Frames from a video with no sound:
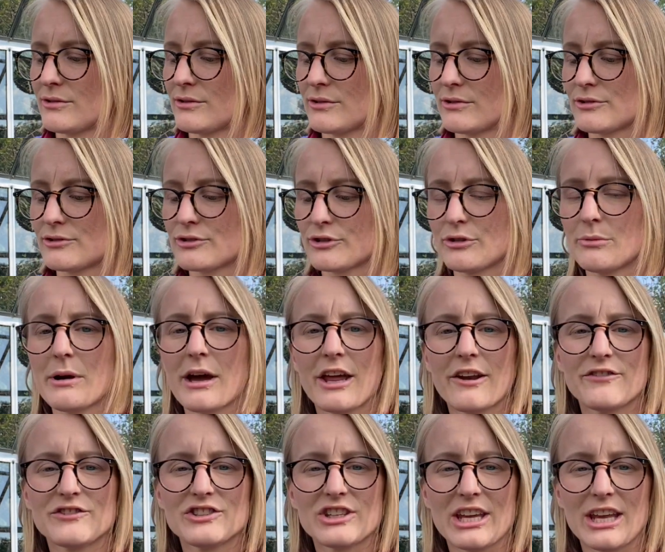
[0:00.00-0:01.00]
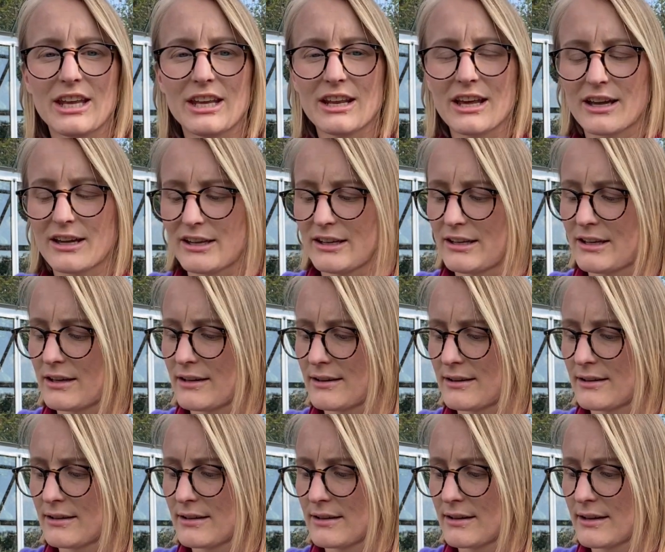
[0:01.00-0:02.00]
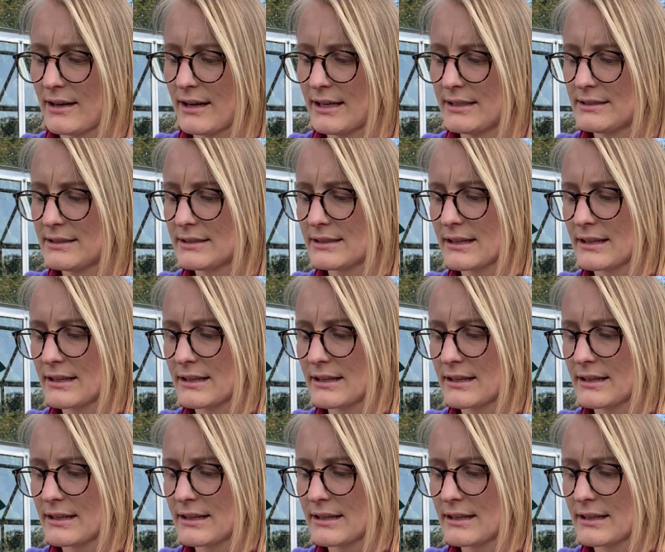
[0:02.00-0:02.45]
So you might have seen I did